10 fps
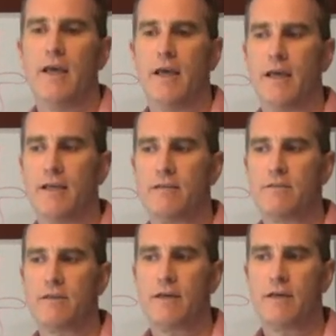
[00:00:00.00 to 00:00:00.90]

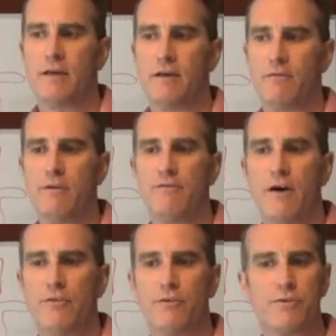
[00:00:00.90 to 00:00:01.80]
and we
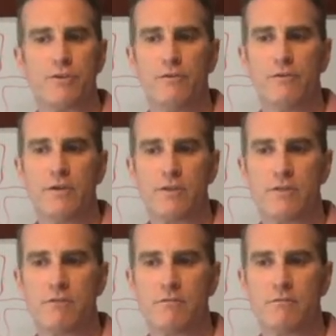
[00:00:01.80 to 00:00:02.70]
found their
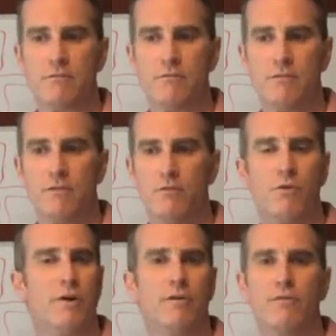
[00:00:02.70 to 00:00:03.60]
service
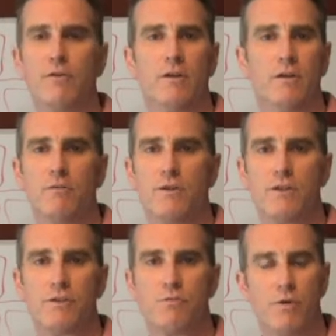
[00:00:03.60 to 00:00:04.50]
wonderful. It
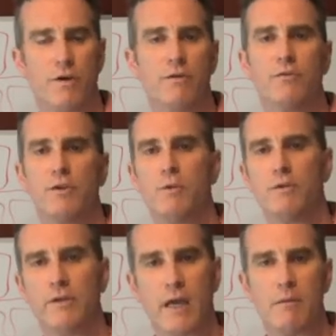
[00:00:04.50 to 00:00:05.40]
was just wonderful to be
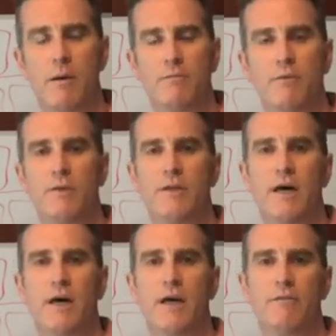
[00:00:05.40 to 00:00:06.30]
able to come up from a
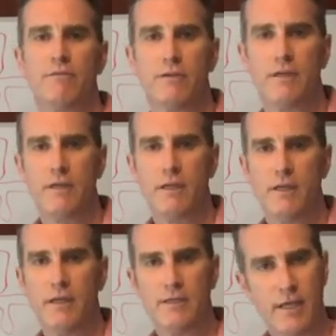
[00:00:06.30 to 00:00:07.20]
dive
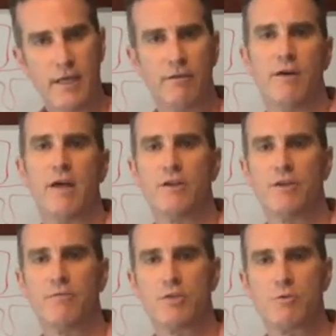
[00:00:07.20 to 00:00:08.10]
and take advantage
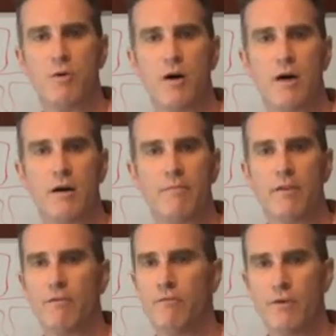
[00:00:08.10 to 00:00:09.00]
of the spa.
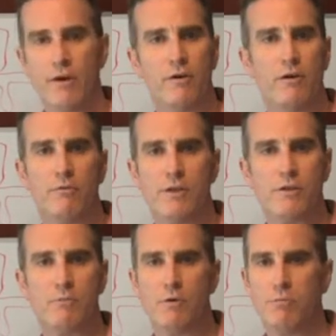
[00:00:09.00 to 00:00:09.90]
Very
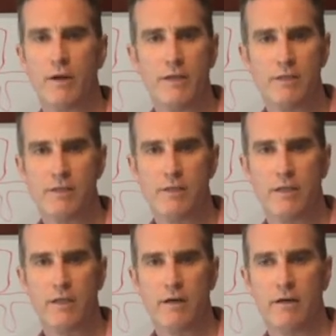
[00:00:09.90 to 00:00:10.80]
reasonable prices
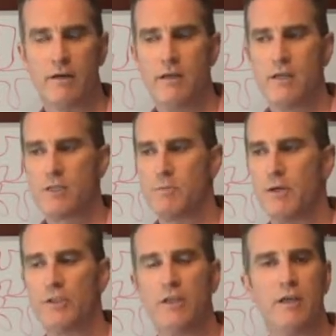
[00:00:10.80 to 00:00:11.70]
in there,
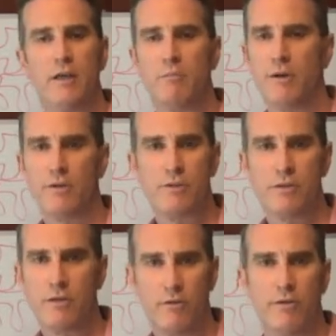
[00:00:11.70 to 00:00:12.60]
especially in
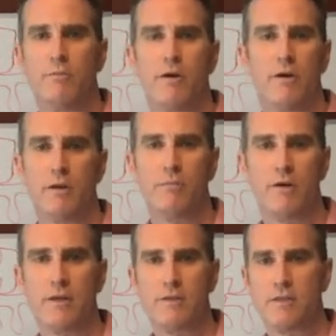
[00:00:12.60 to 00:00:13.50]
comparison to North American
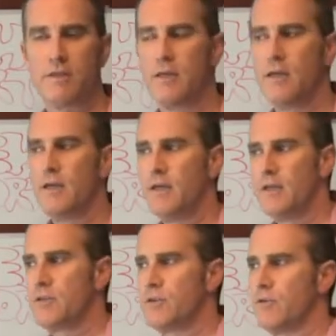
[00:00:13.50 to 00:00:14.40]
prices.
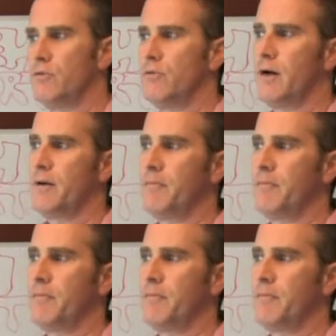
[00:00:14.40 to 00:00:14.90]
So,